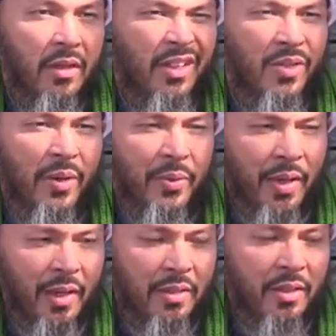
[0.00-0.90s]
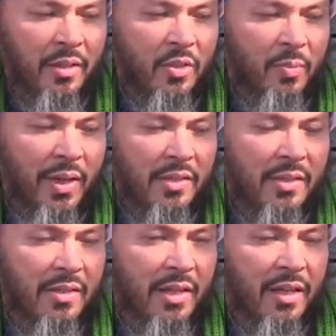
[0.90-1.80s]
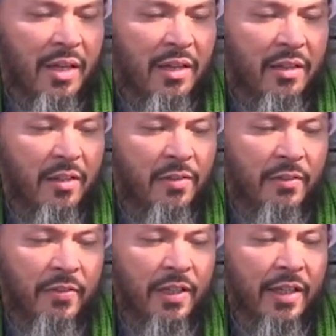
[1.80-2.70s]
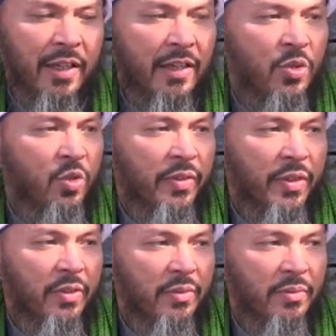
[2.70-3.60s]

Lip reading: That's why when you enter into places like that, different feeling gets over you.